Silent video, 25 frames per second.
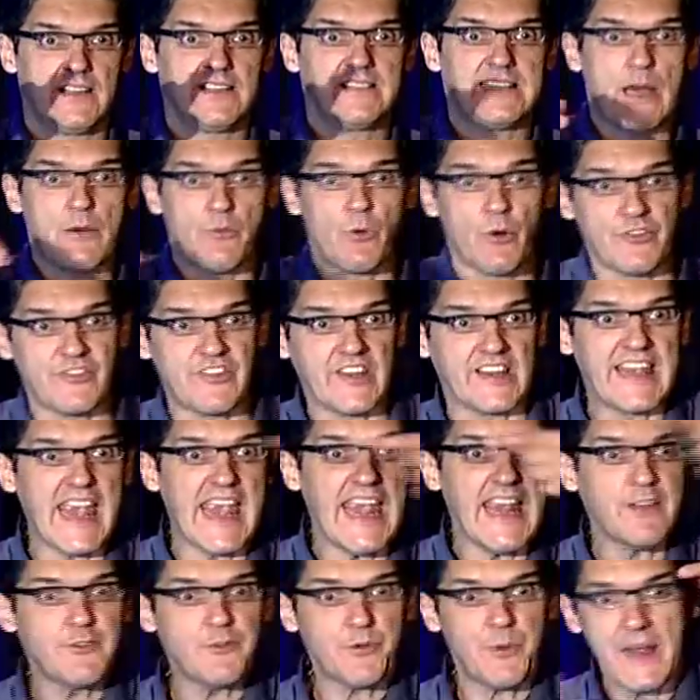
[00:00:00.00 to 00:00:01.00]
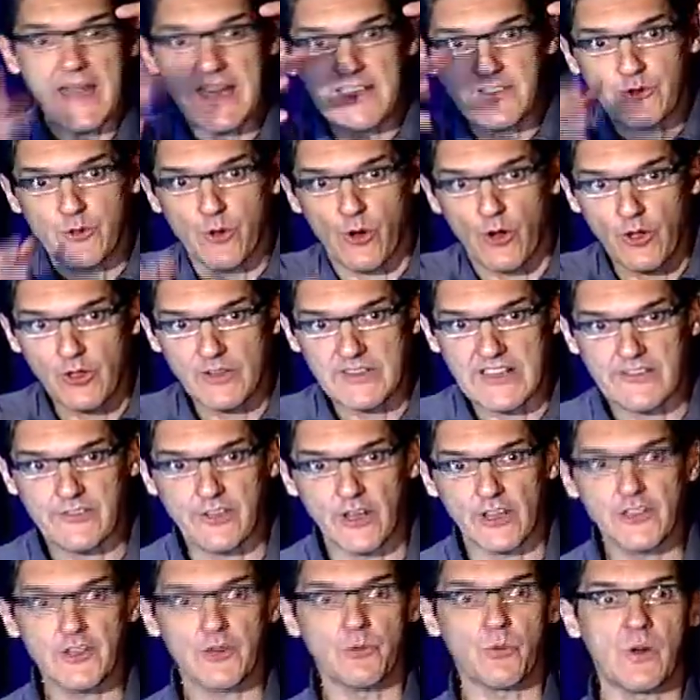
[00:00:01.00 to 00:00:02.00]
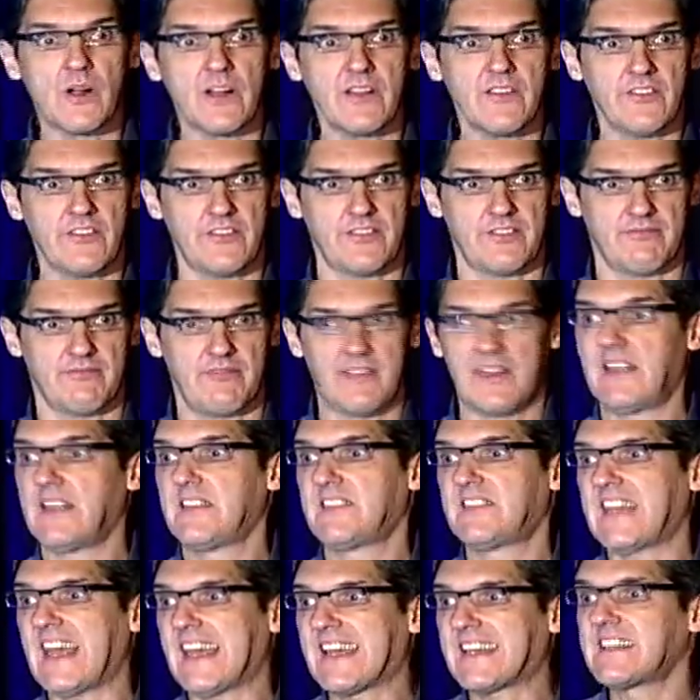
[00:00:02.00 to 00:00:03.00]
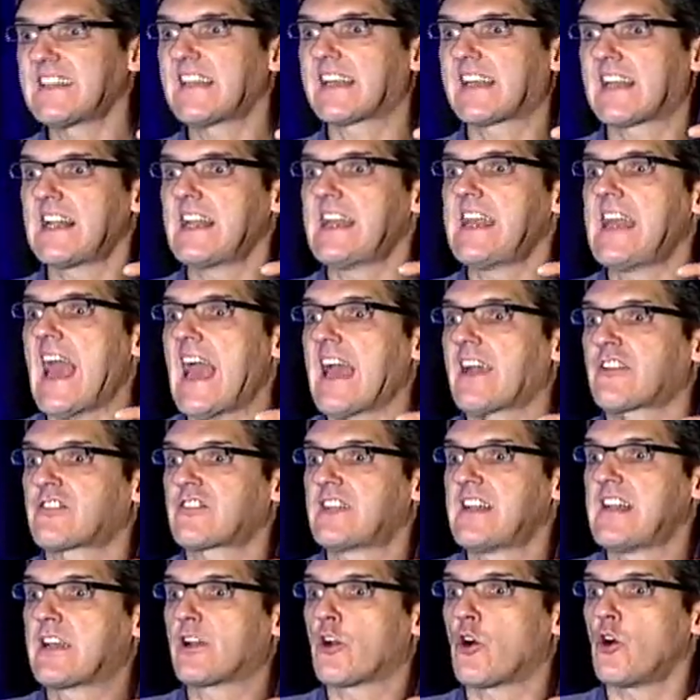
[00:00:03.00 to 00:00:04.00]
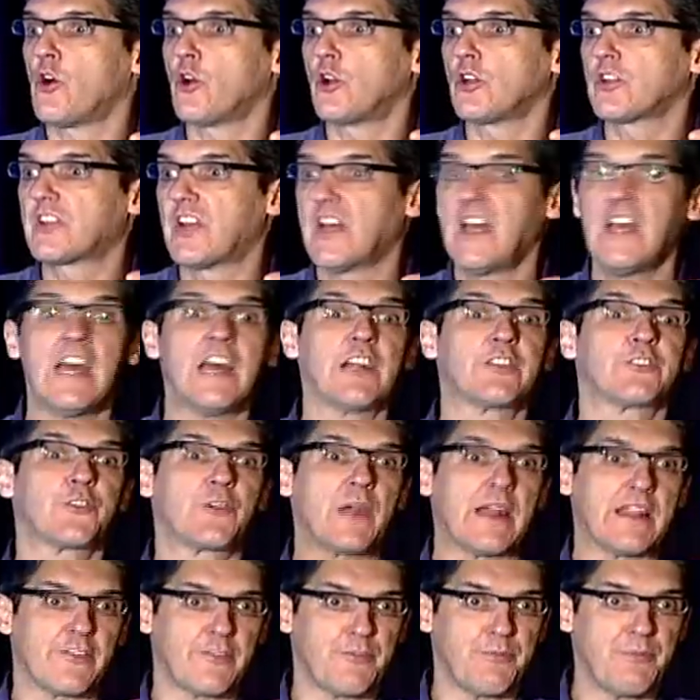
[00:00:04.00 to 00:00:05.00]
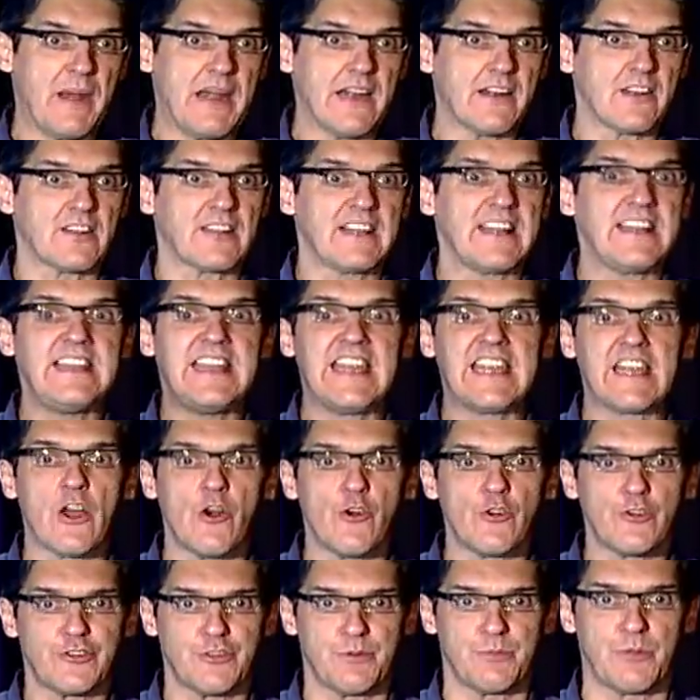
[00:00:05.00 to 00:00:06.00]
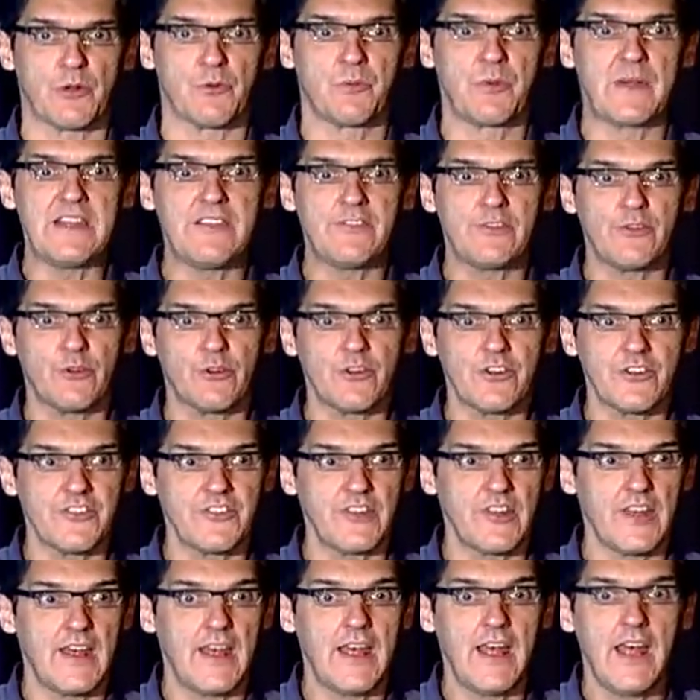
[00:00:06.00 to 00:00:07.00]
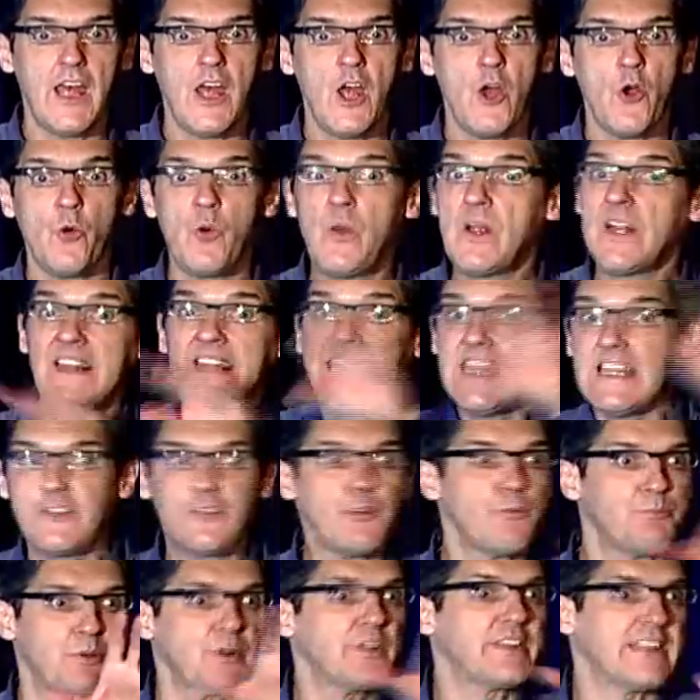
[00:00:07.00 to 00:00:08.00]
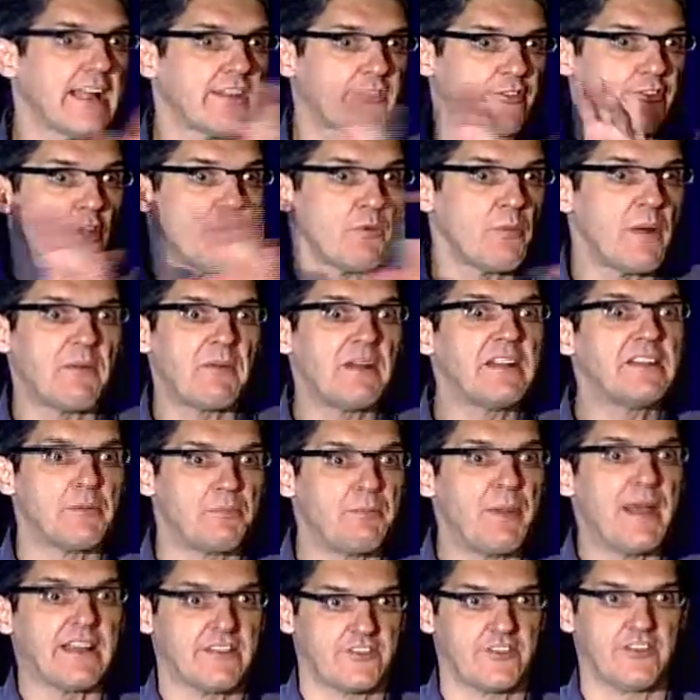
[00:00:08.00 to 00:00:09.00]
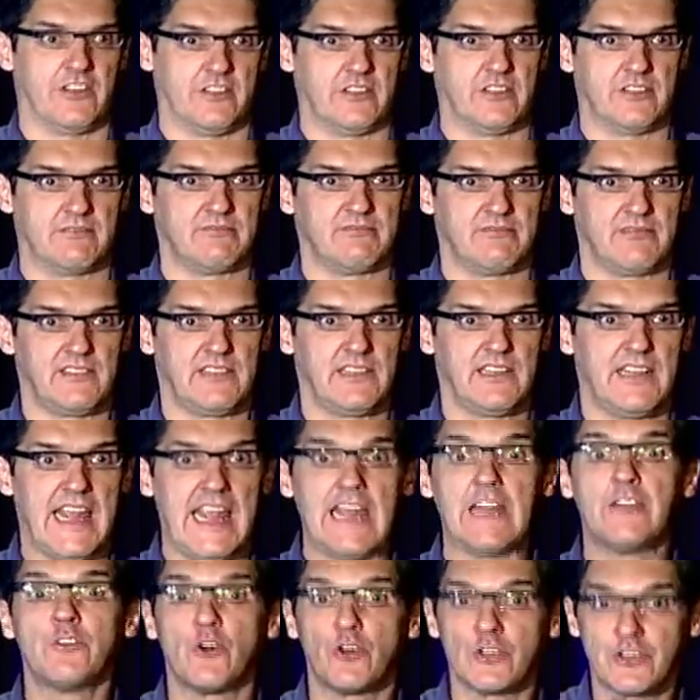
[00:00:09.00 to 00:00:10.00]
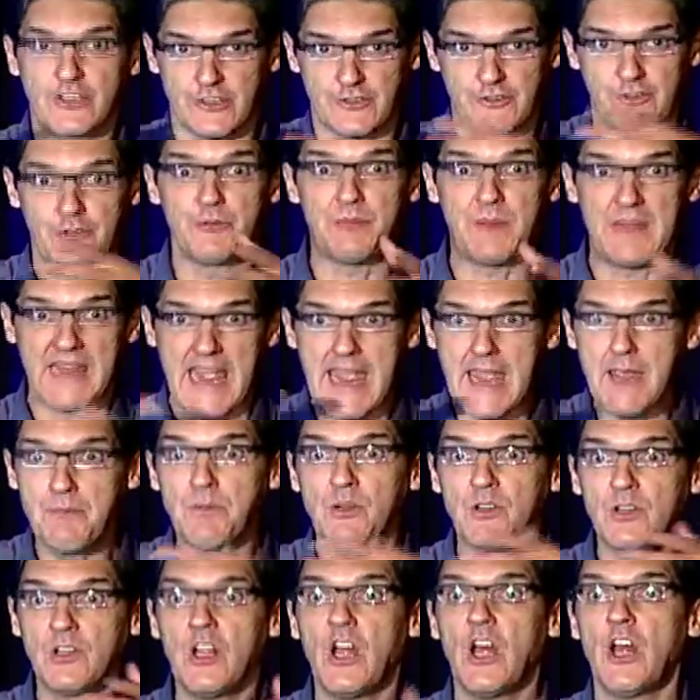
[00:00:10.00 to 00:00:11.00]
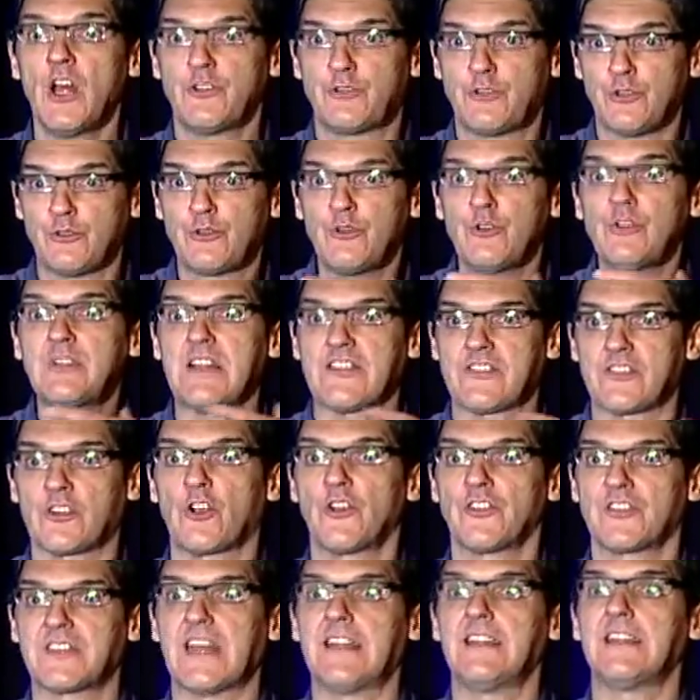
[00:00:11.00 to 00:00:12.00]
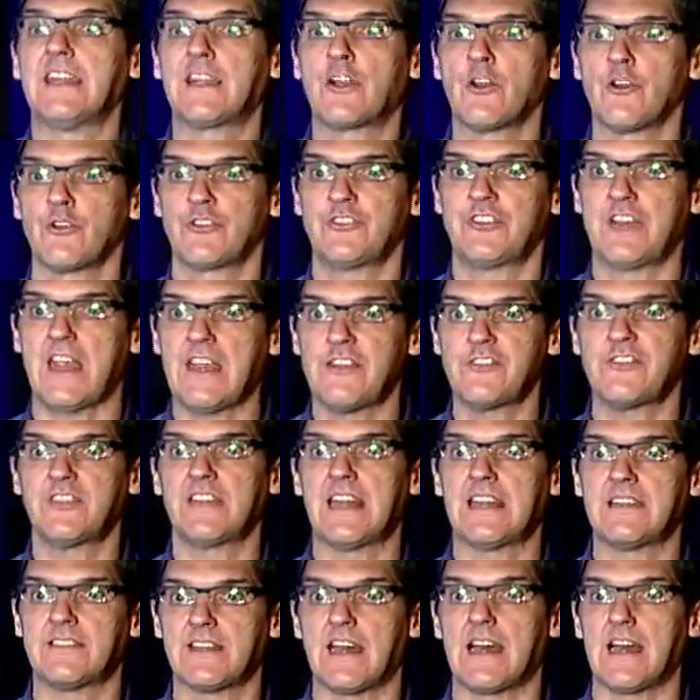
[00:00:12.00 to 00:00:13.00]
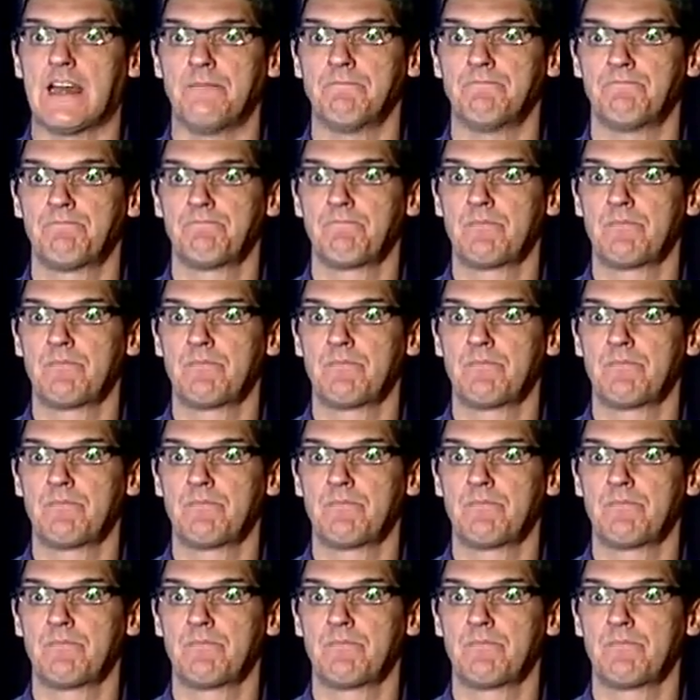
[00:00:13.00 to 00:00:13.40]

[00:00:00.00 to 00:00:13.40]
That was a gateway to all these other ones, technically actually called a transparently negotiable resource. We'll need to put that somewhere in the picture in order to be able to do this content negotiation in time.